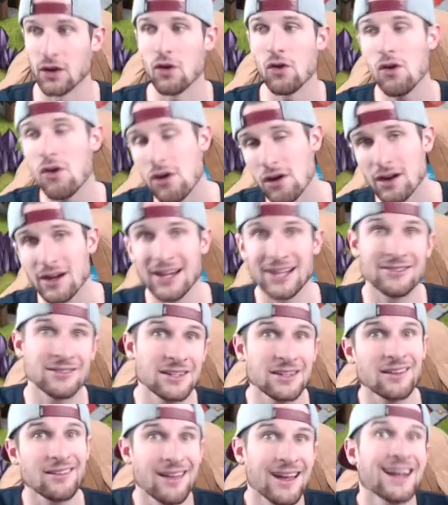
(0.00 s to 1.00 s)
or in
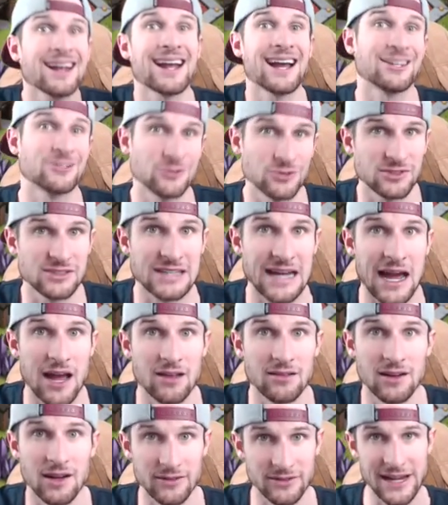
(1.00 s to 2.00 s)
the clan castle
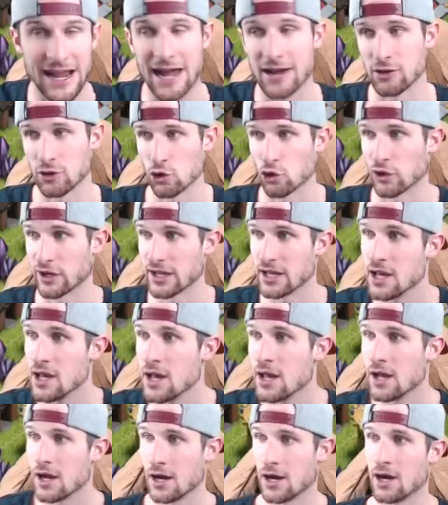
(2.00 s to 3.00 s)
style of category.
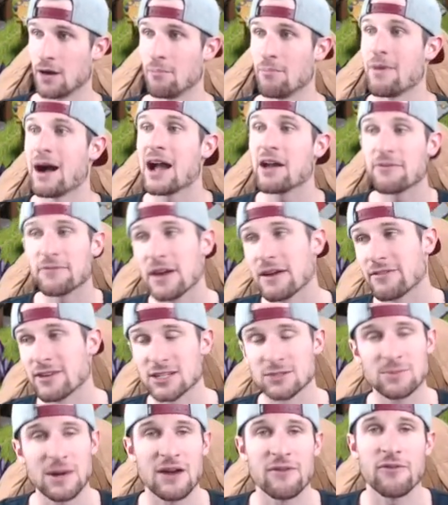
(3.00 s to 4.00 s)
Um, my favorite
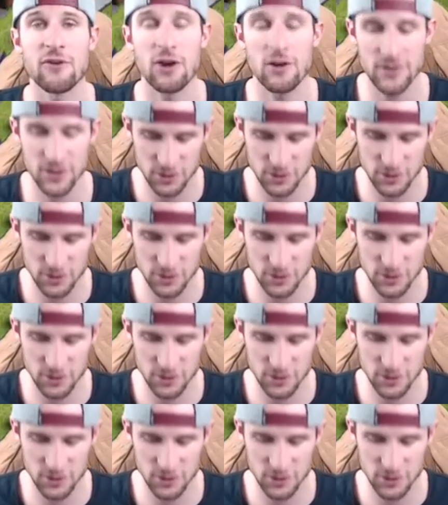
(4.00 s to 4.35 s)
is by far the